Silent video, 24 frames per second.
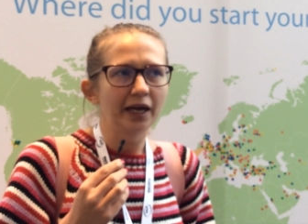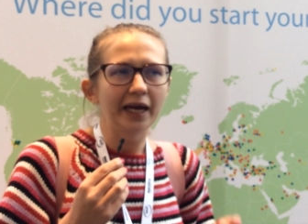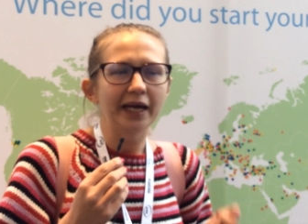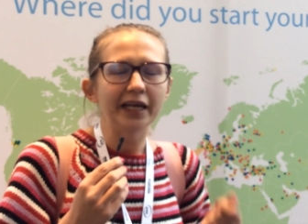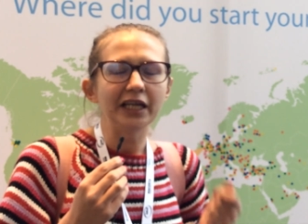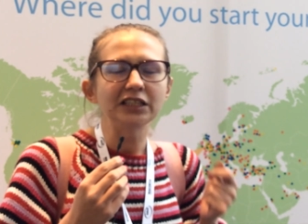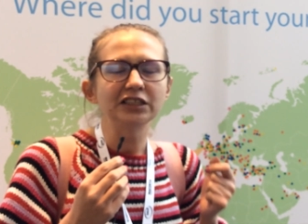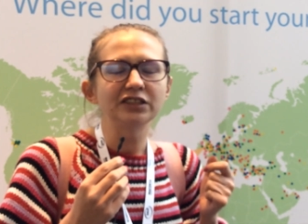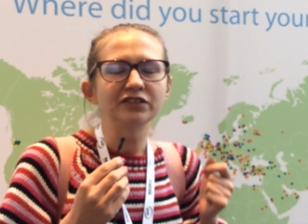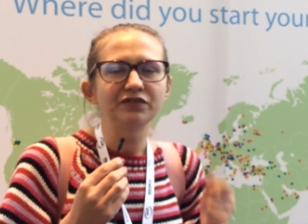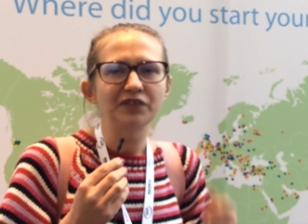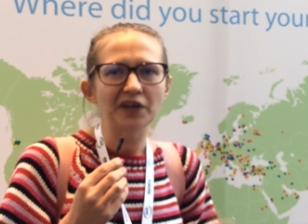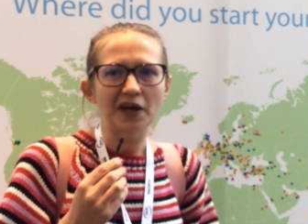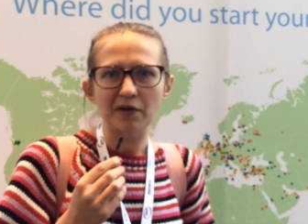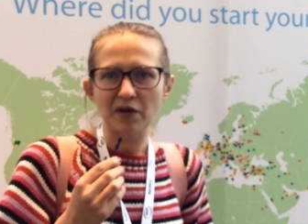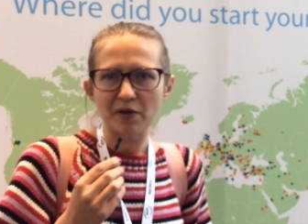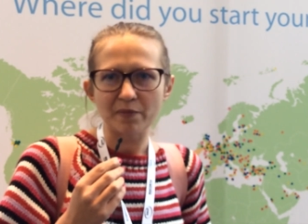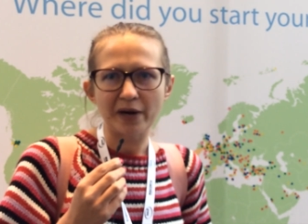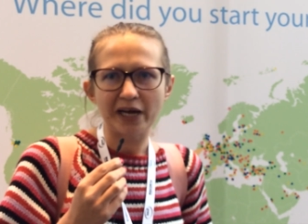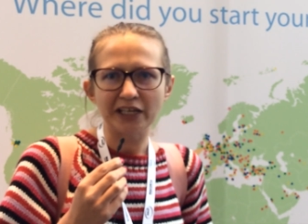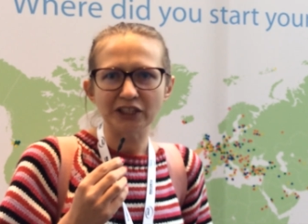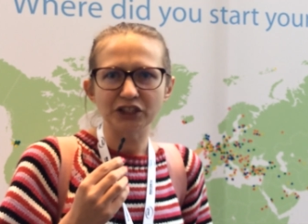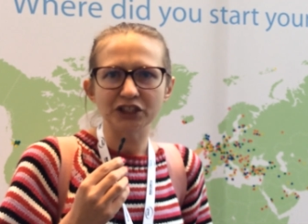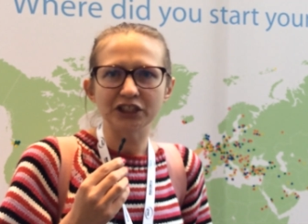It is very
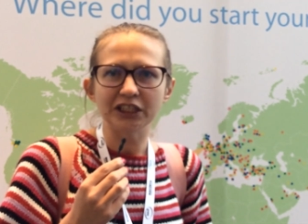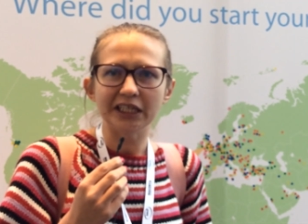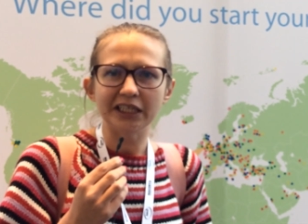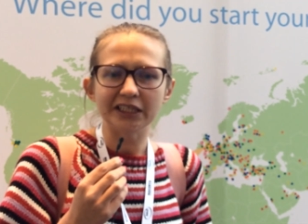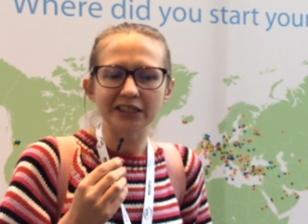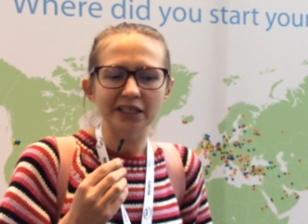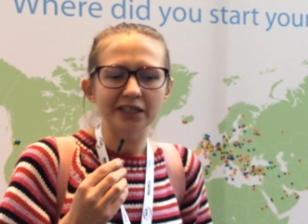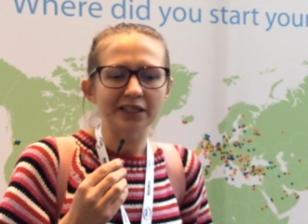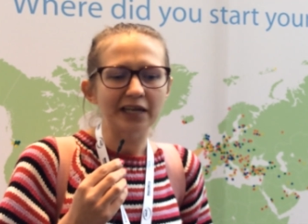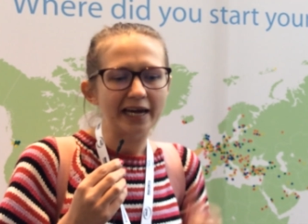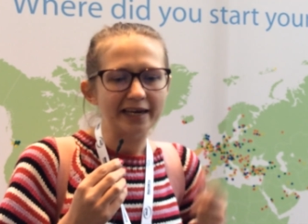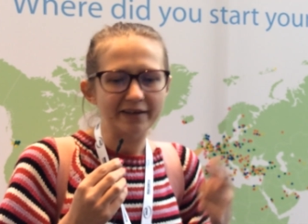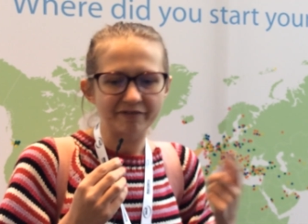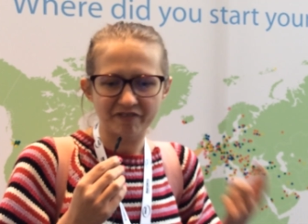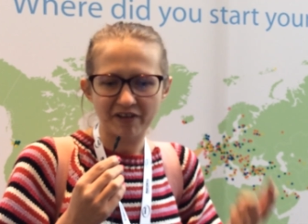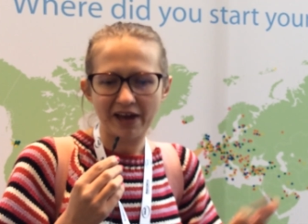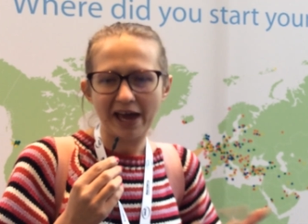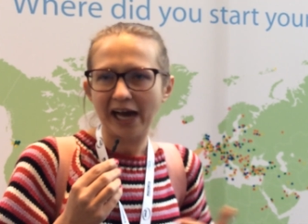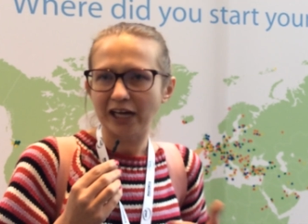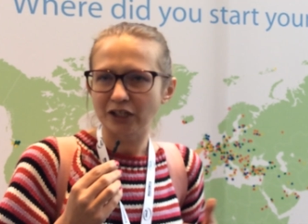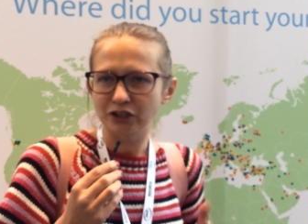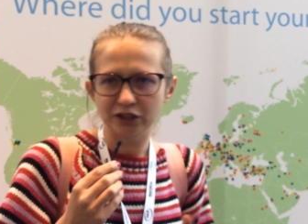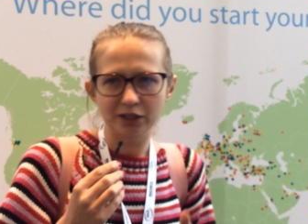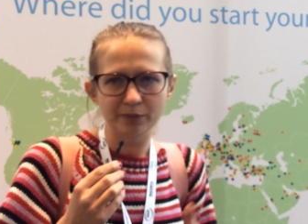much needed. I've
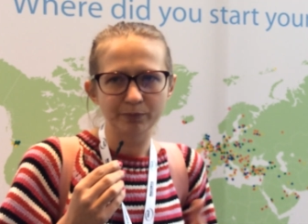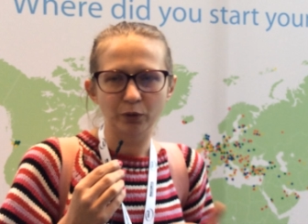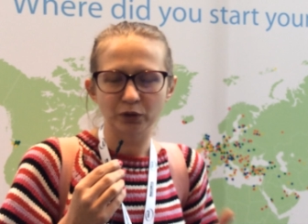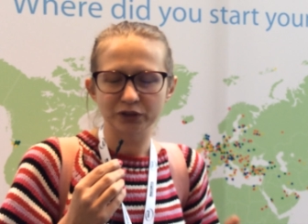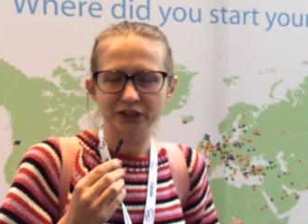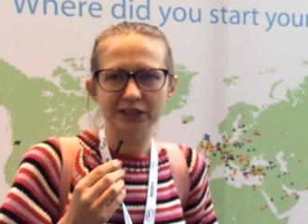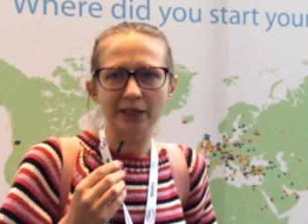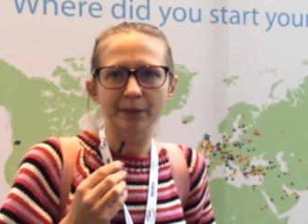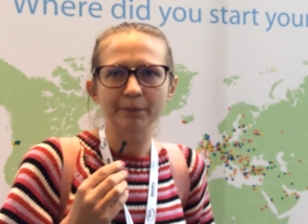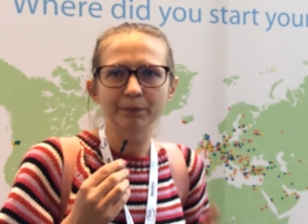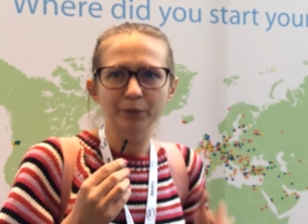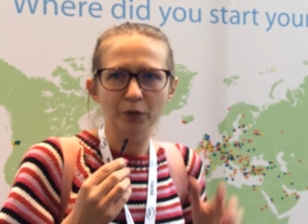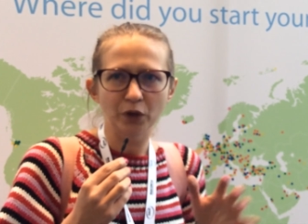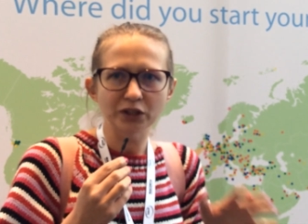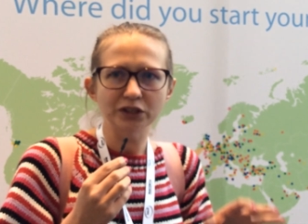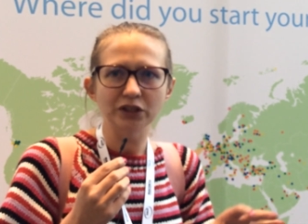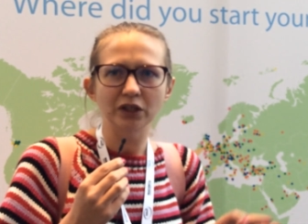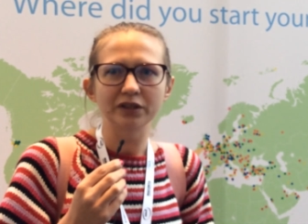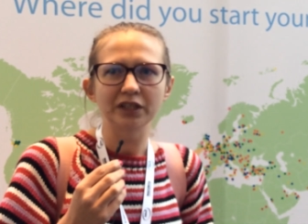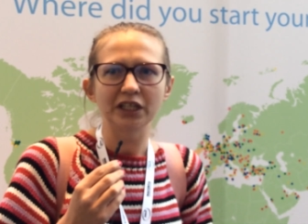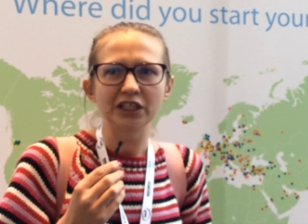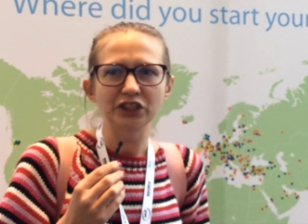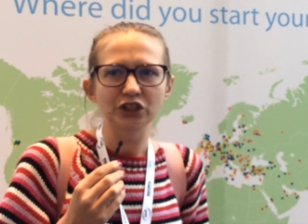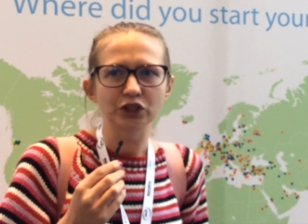actually bought some books
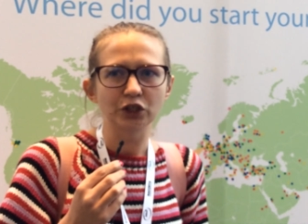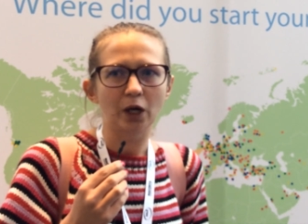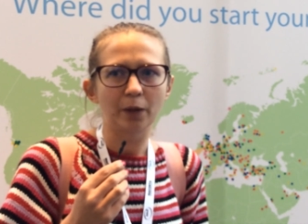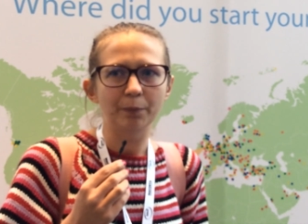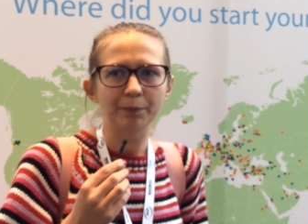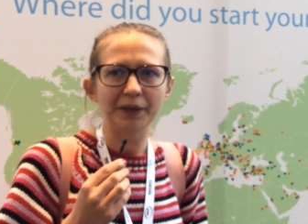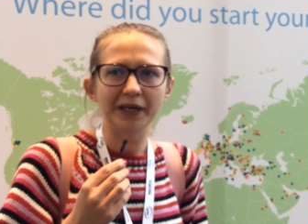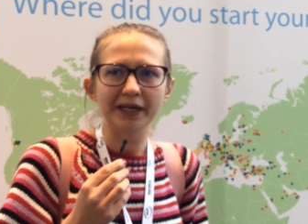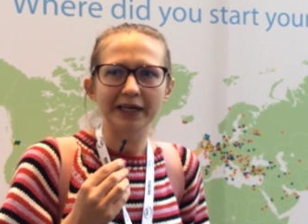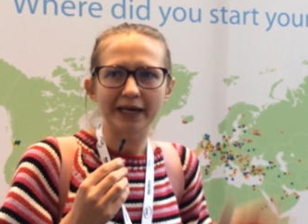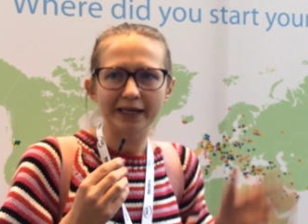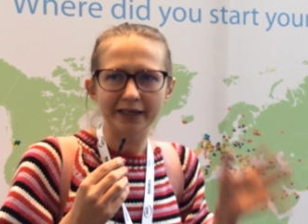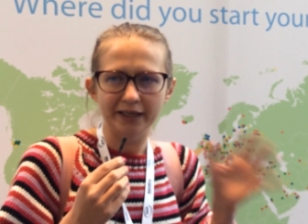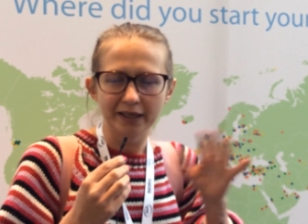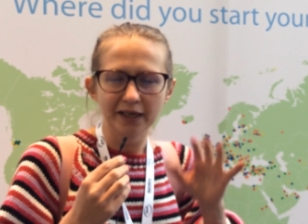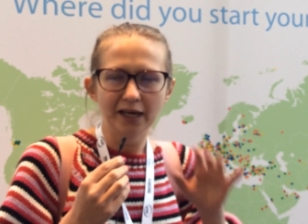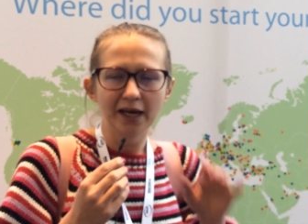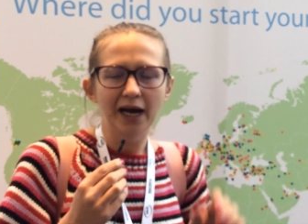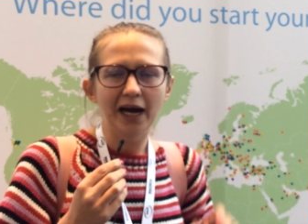on this topic and